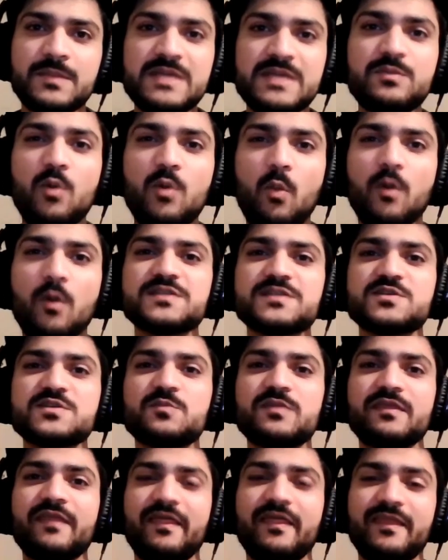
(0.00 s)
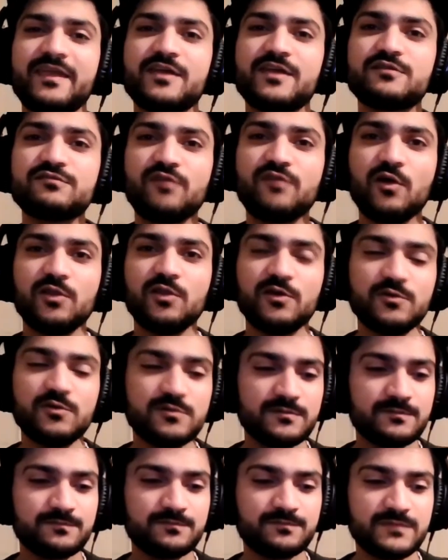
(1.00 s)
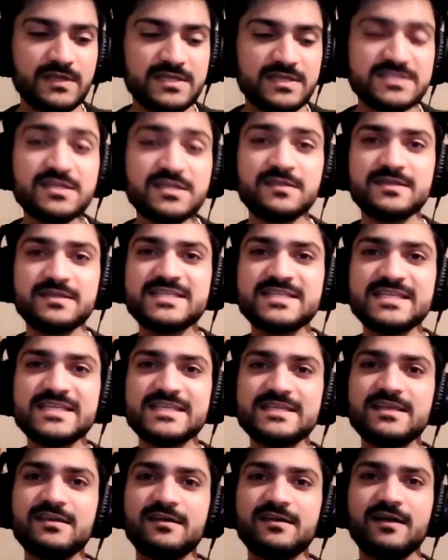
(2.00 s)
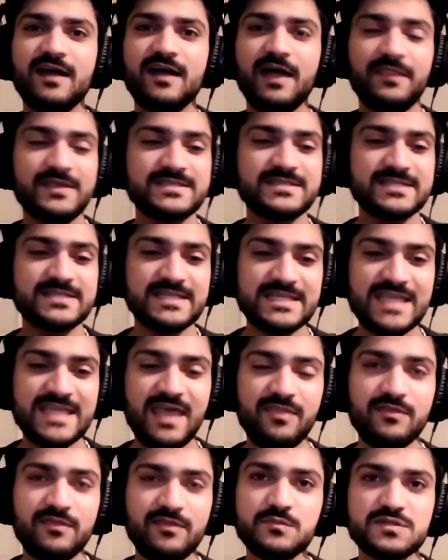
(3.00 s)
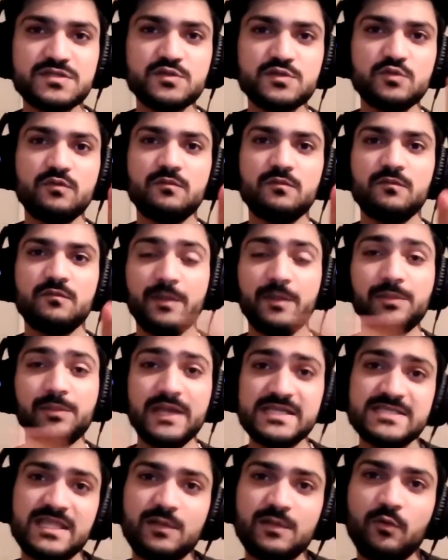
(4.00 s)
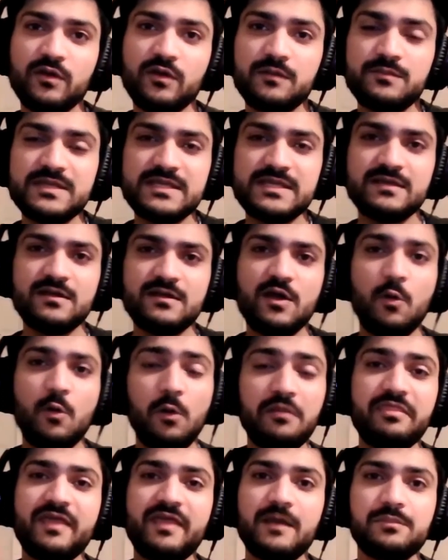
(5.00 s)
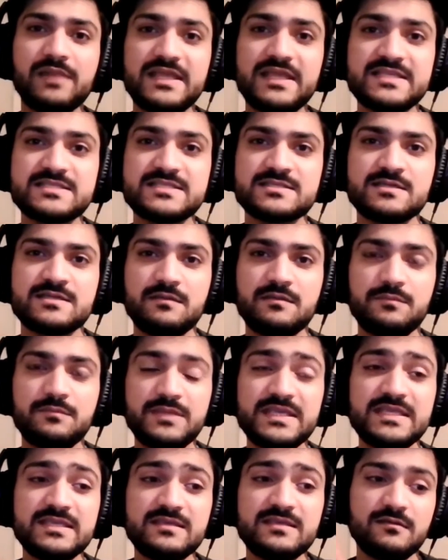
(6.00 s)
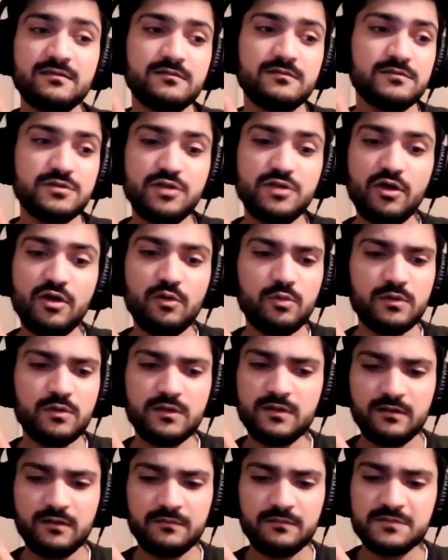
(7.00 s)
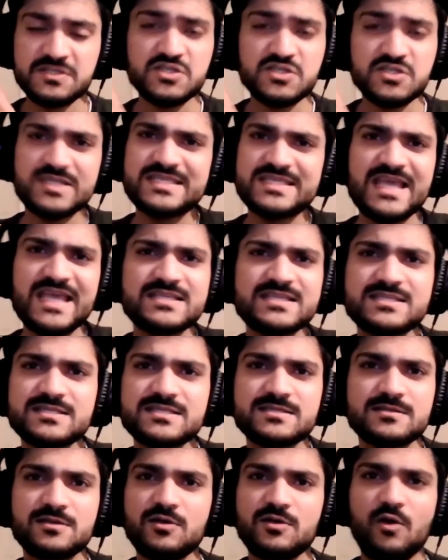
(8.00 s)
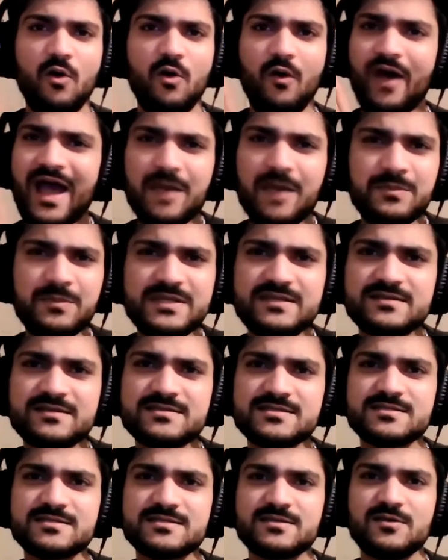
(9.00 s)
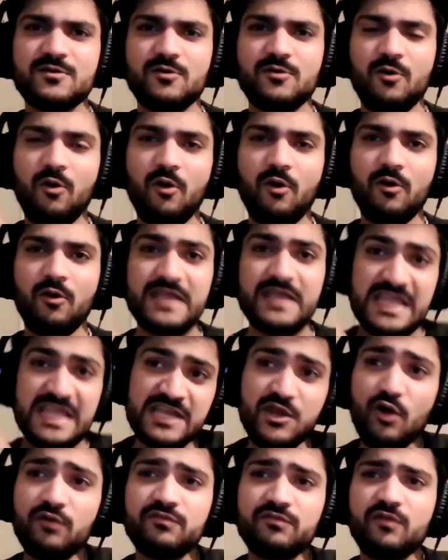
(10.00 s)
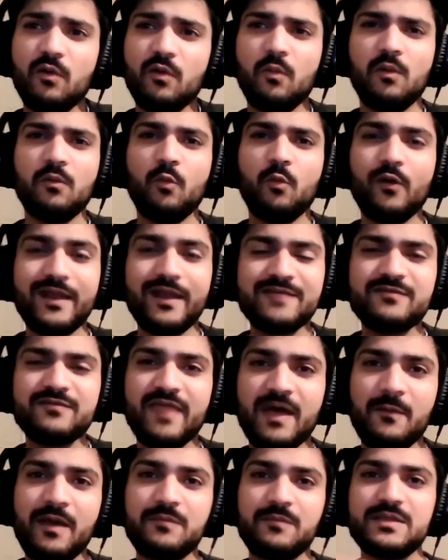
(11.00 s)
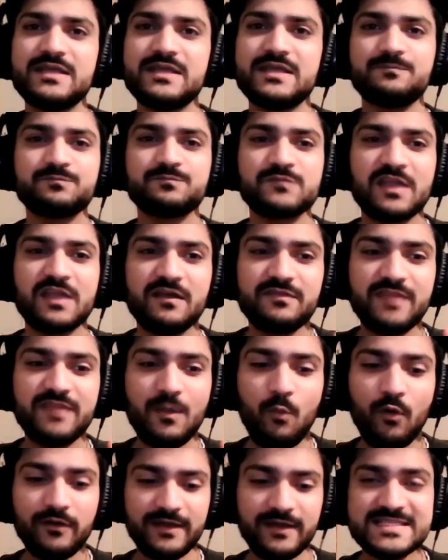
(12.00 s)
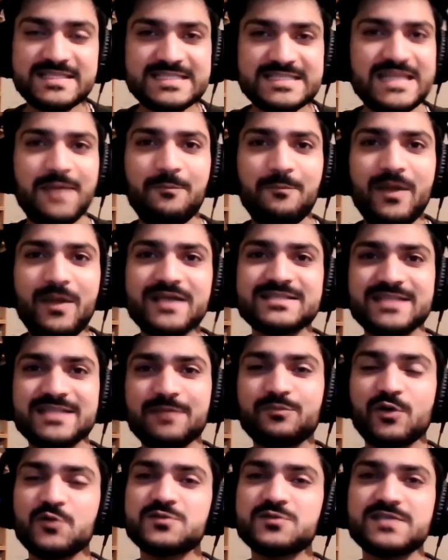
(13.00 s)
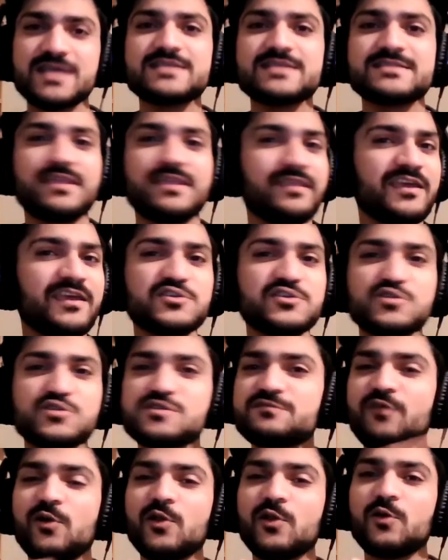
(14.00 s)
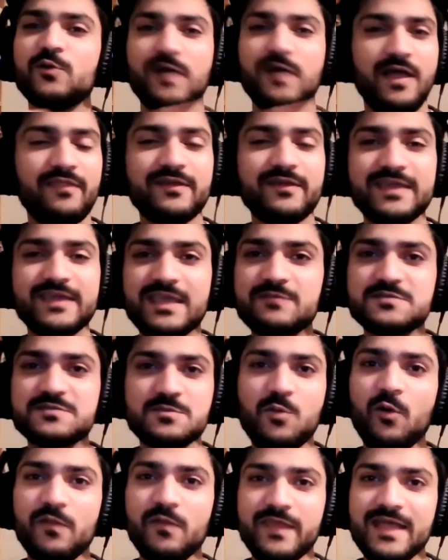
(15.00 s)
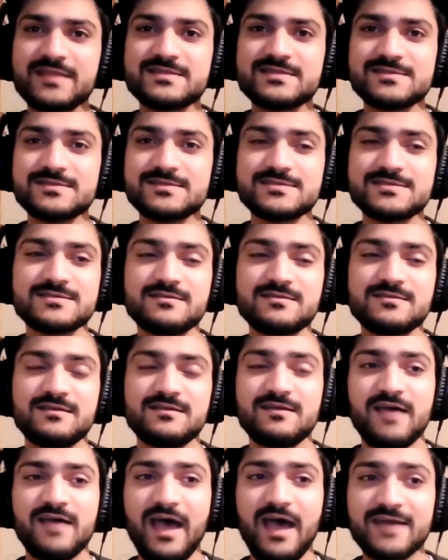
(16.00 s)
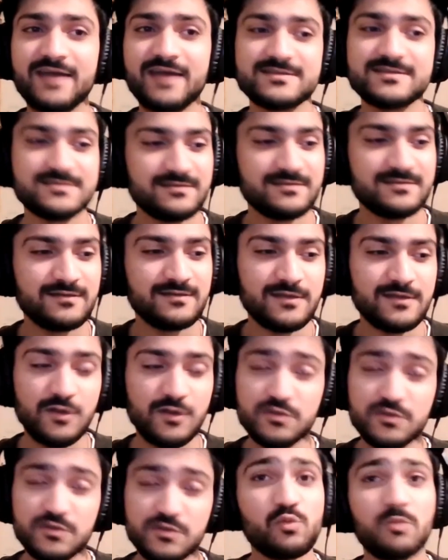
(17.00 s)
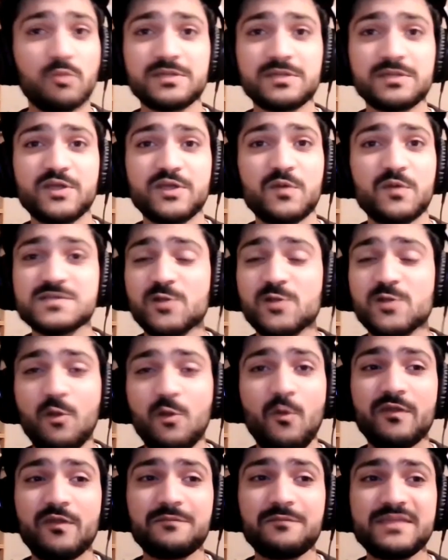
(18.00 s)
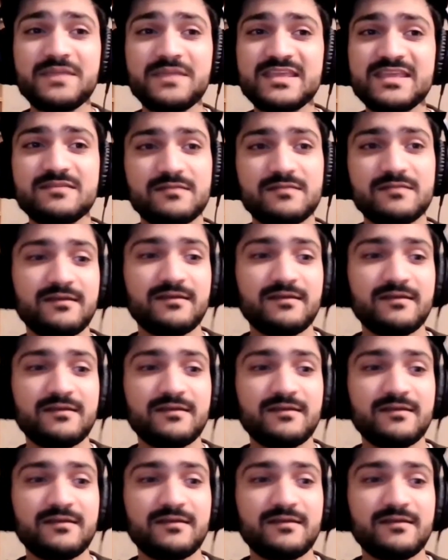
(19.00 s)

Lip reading: People want something that they can follow to the T that's going to get them to the place that they want to be. Whether that place be, success or happiness or enough or whatever that might be. They want a step-by-step process that they can just follow that gives them all the answers. And, you'll probably know this a lot more than me.